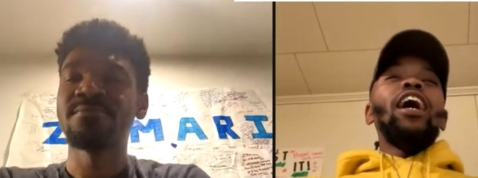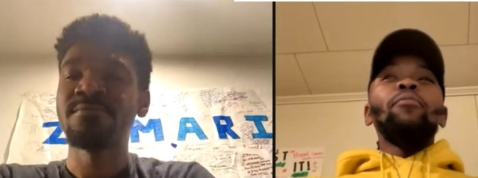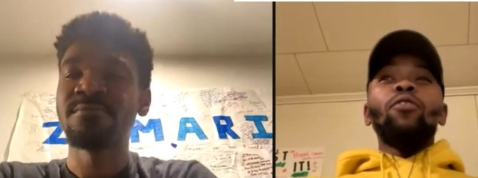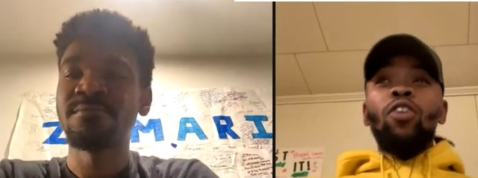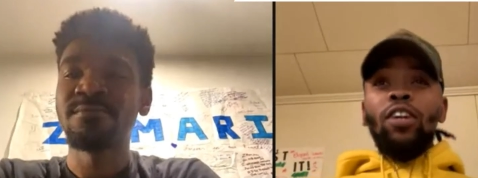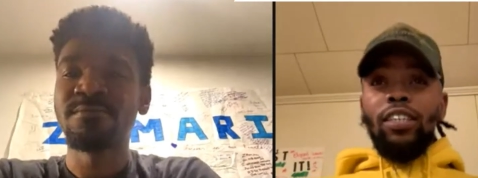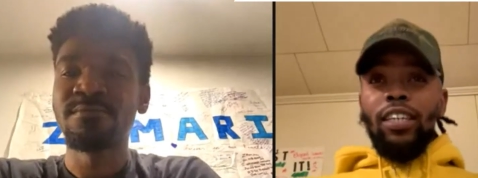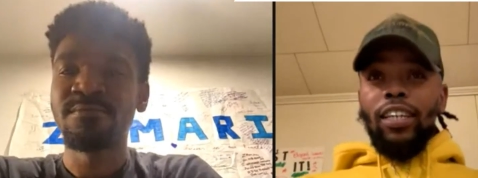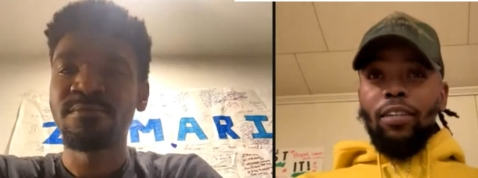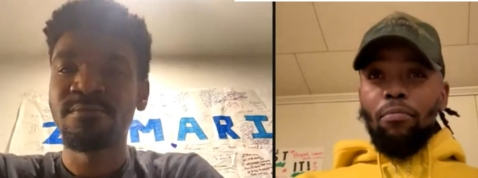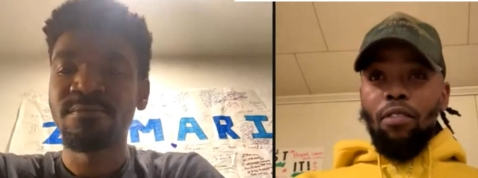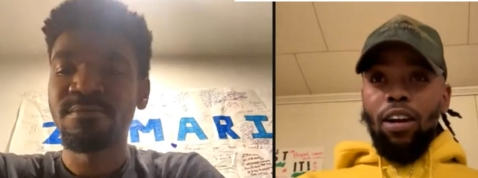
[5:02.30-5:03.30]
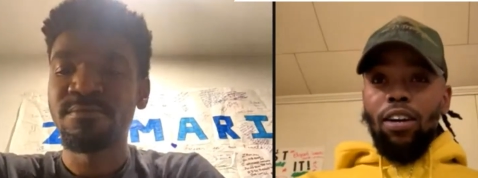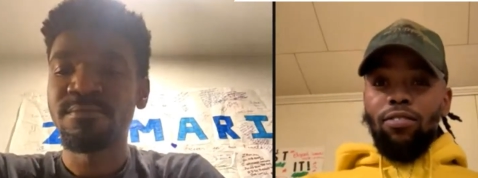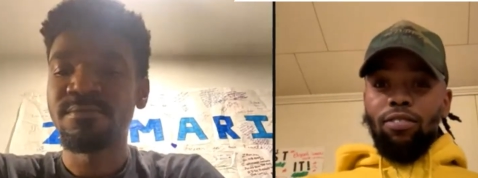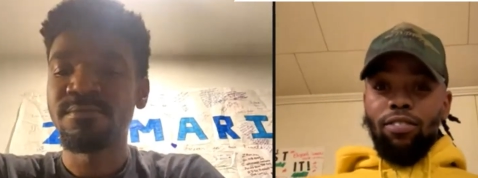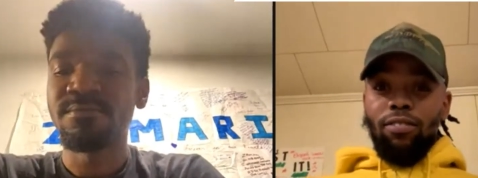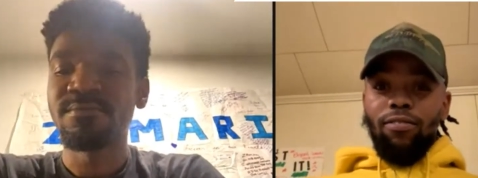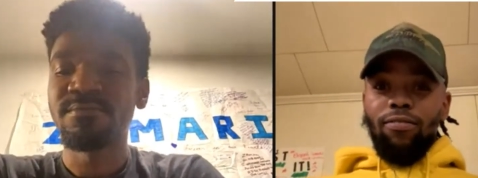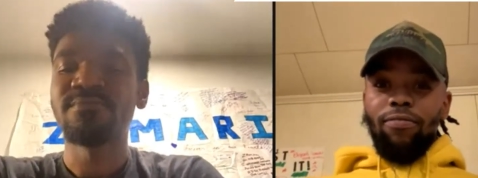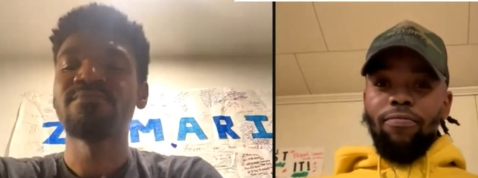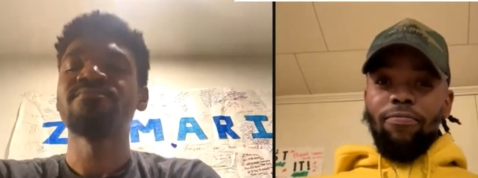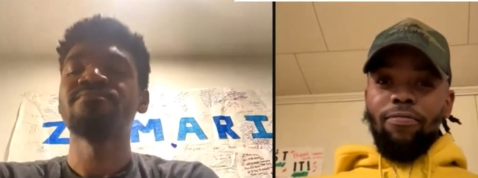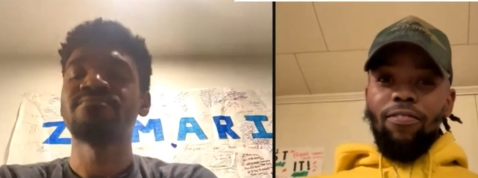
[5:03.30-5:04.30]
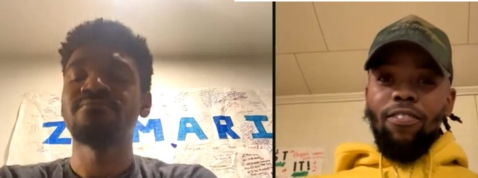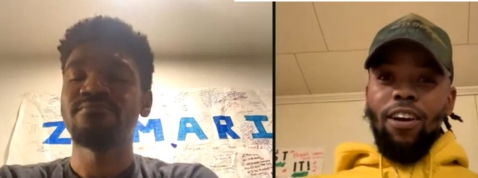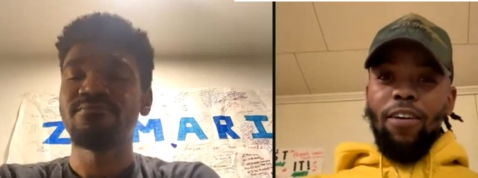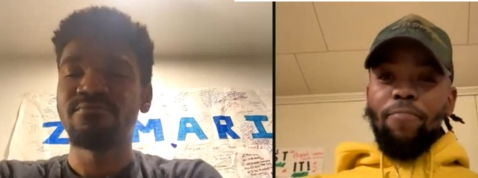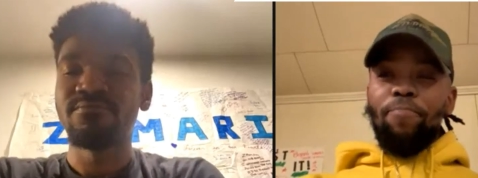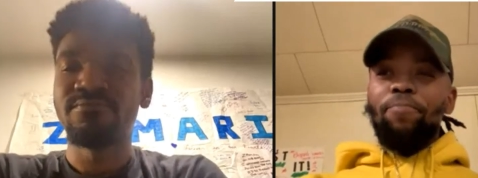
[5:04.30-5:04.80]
Speaker 1: going to take the Browns, right?